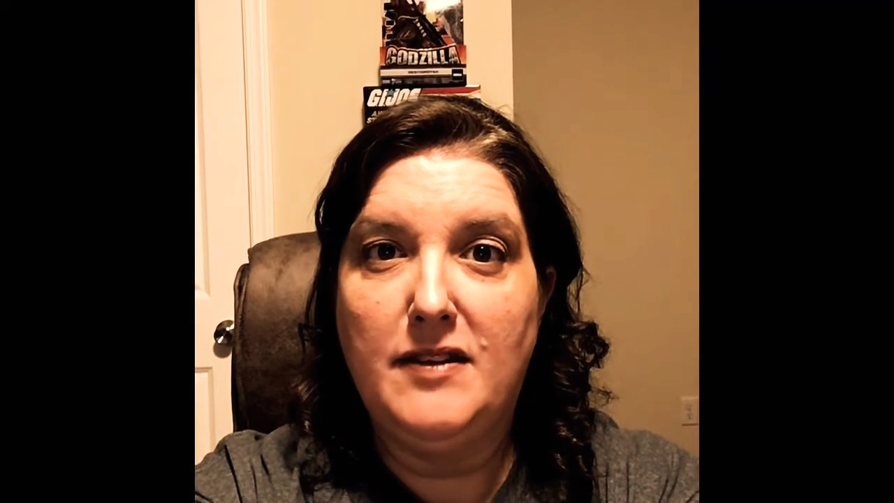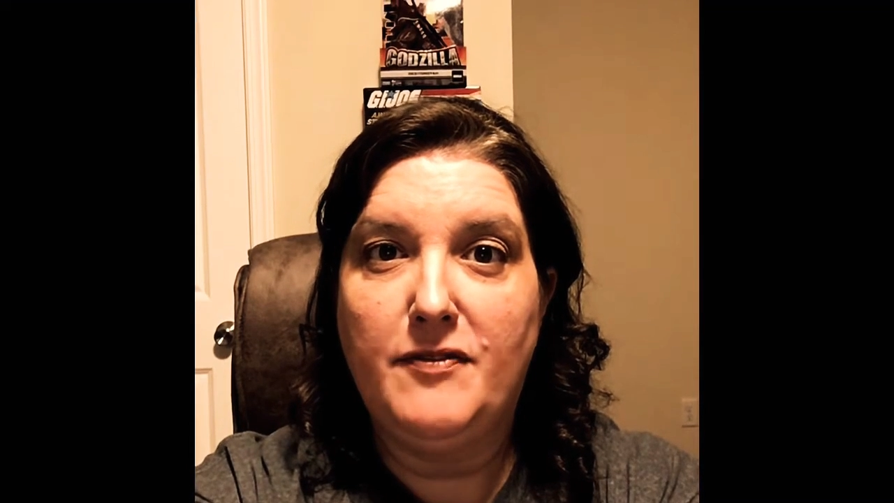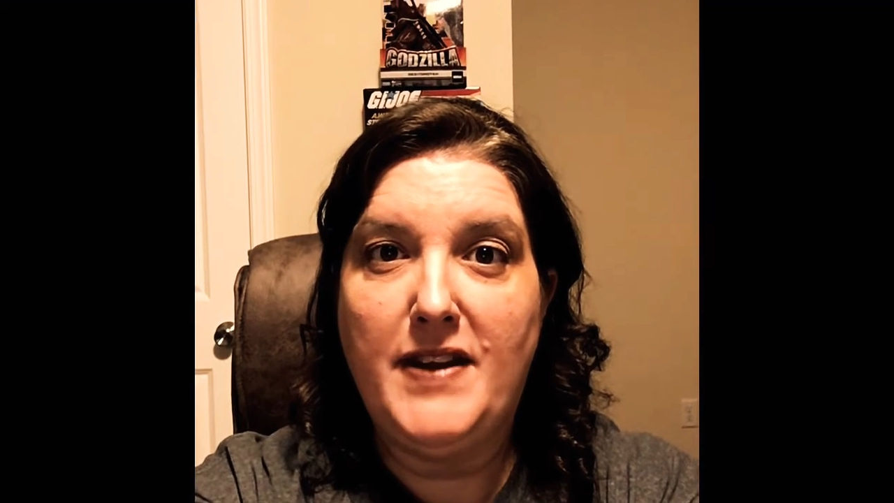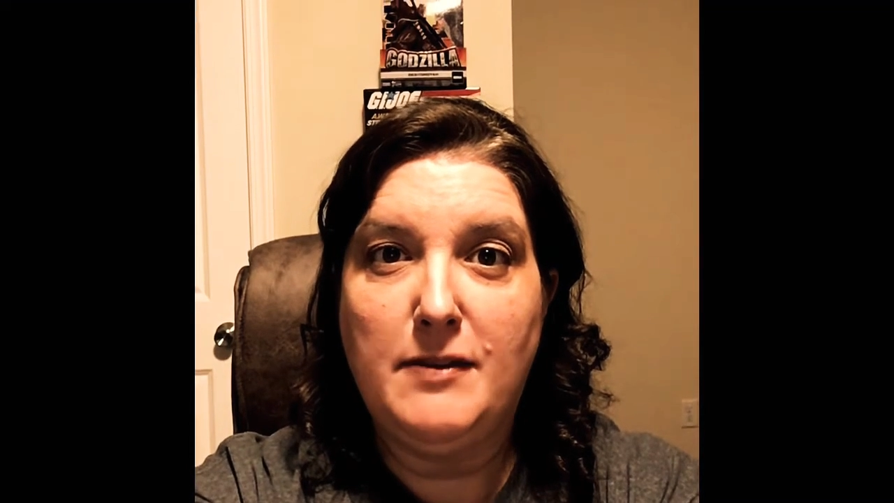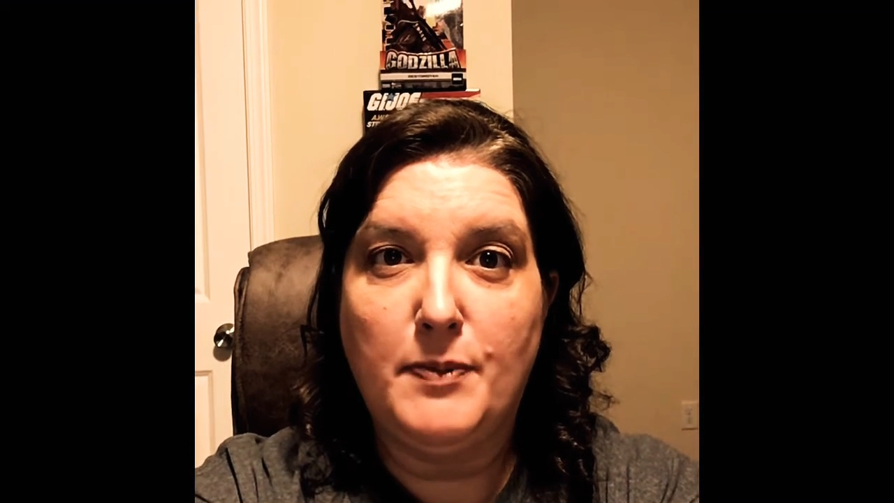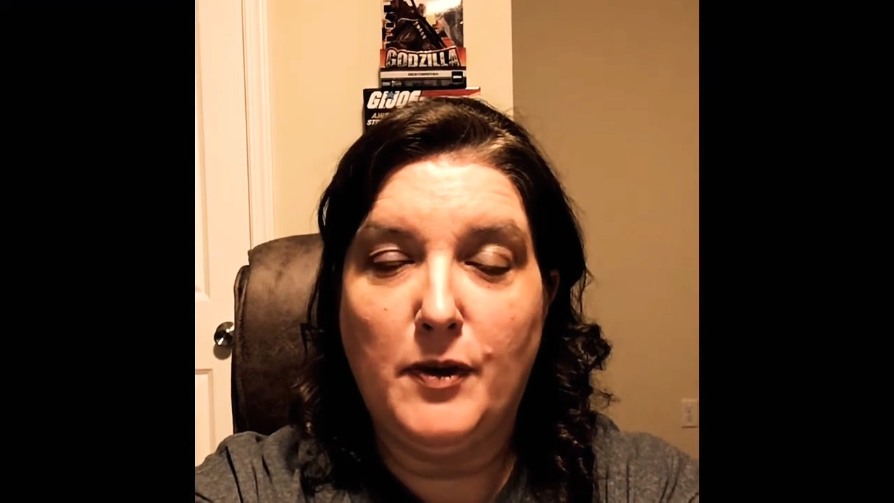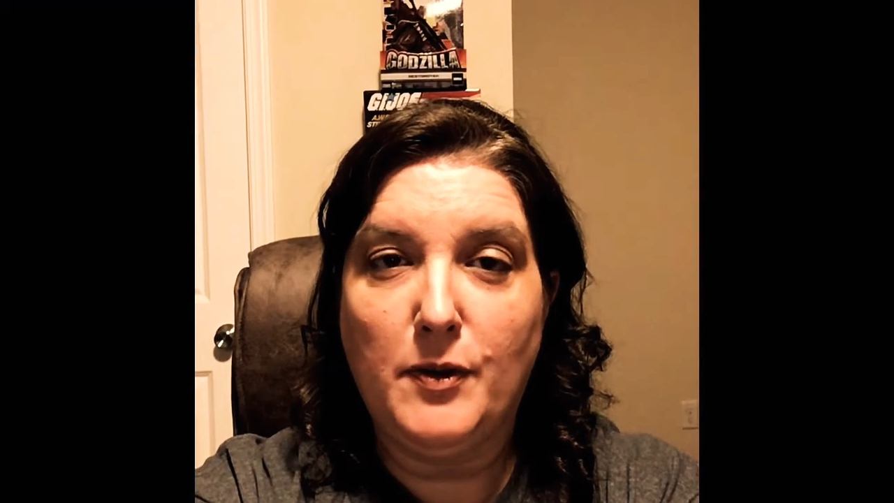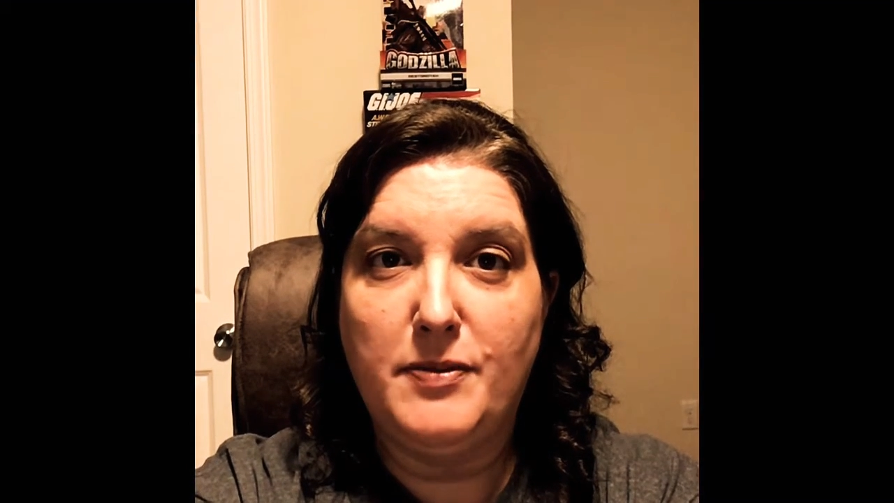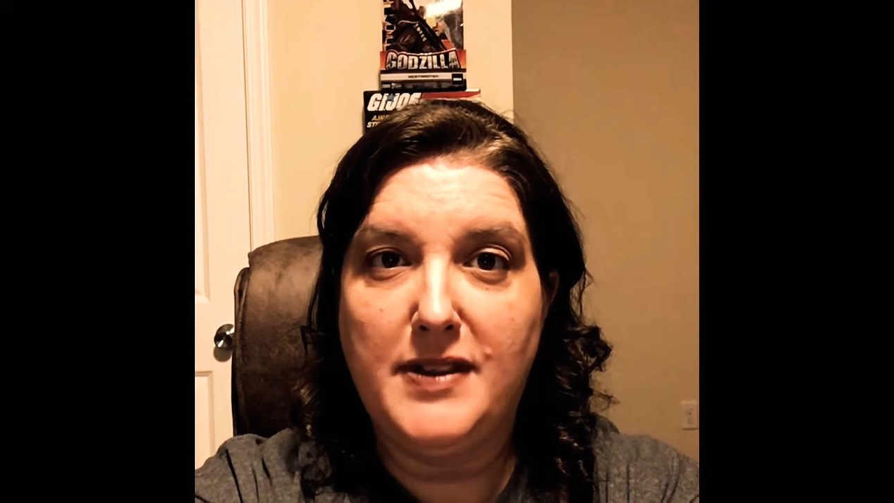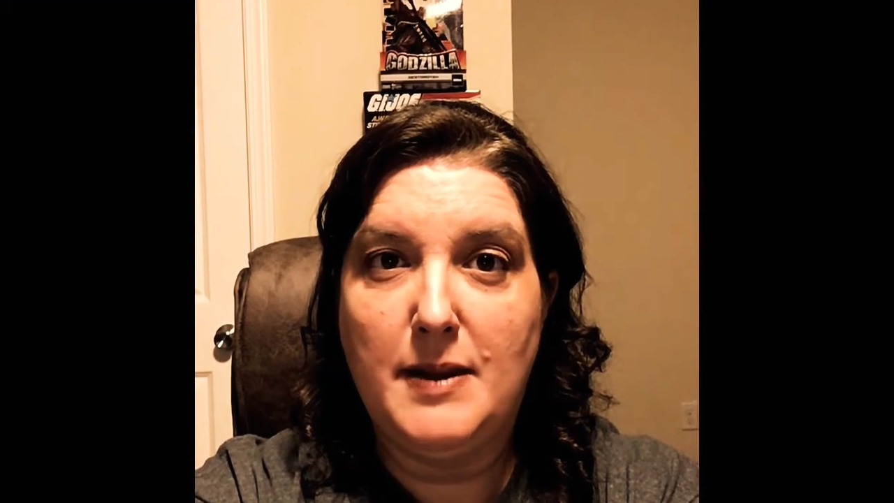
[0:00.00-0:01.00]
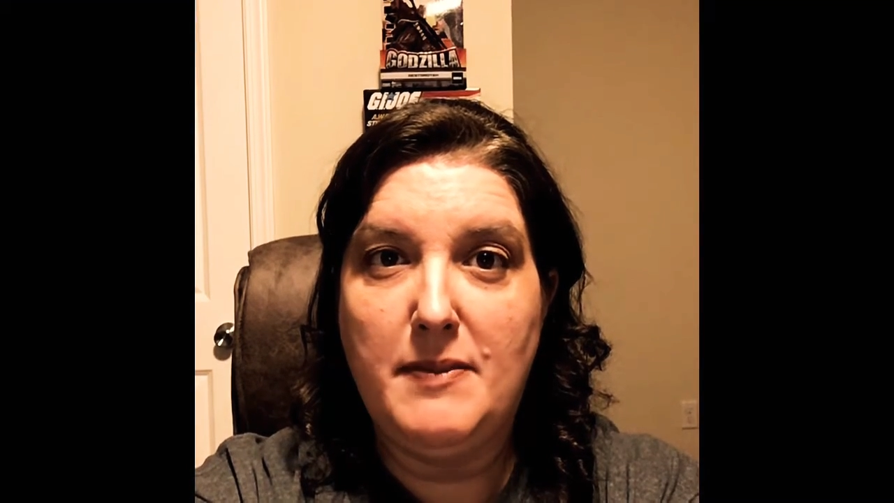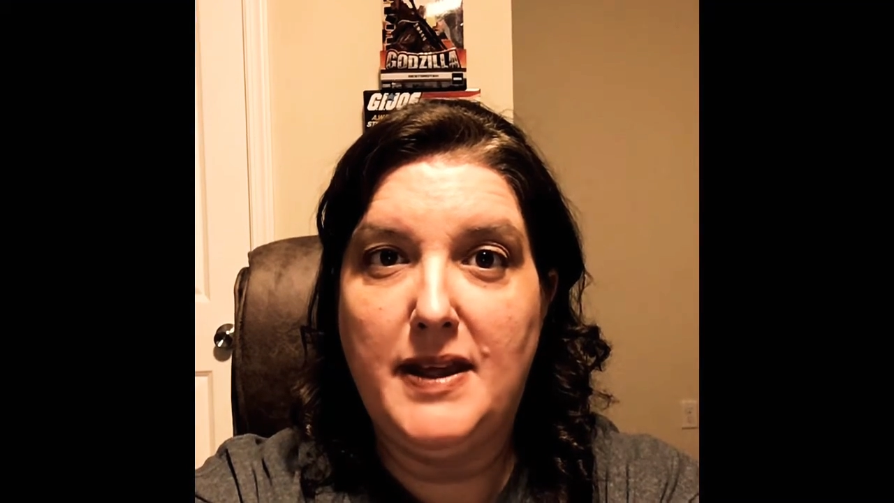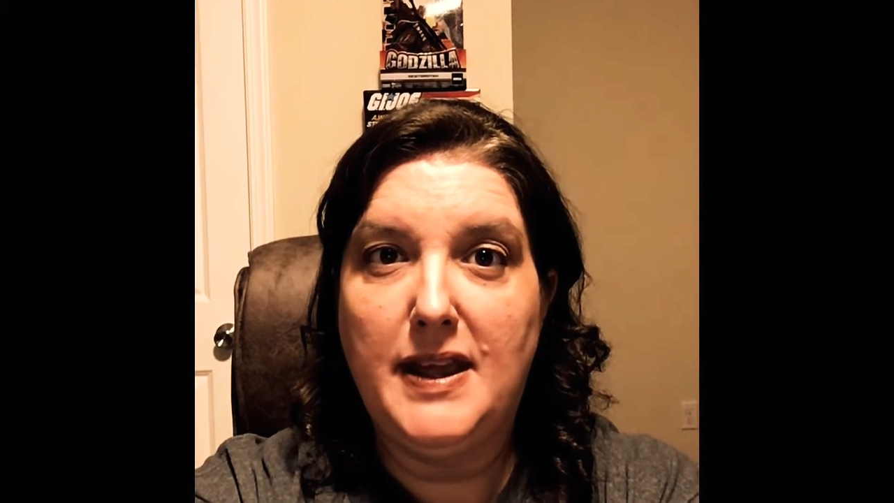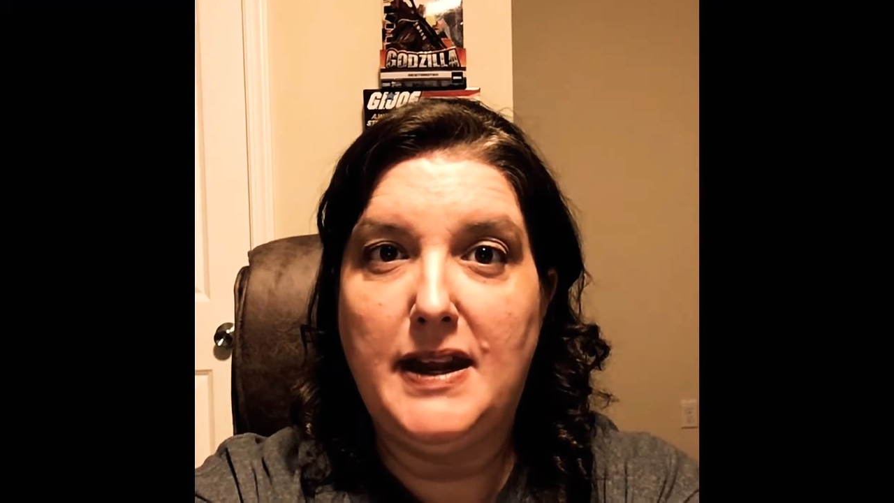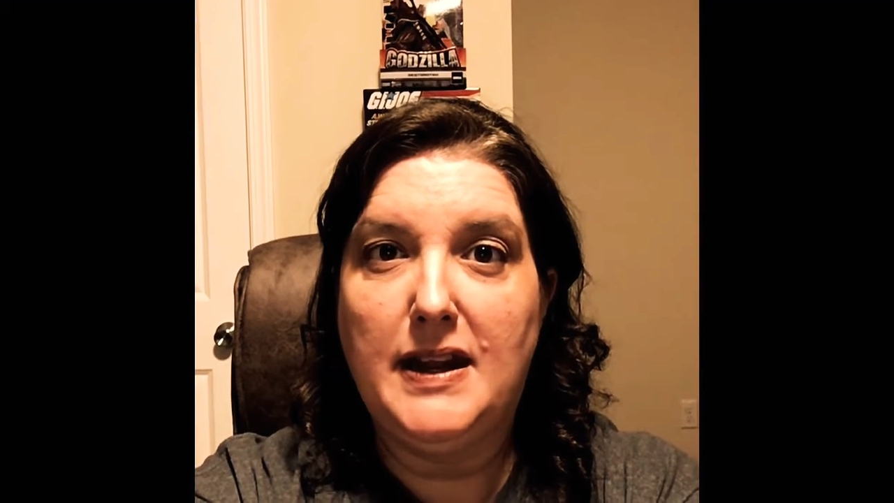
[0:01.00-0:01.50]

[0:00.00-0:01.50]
Facebook groups that I'm in,